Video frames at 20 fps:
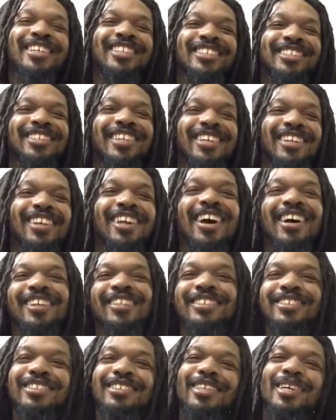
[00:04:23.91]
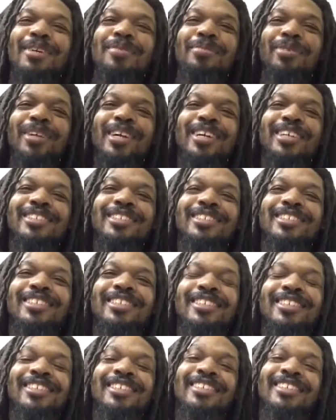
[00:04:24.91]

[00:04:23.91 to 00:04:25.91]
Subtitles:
Stay locked and stay blessed.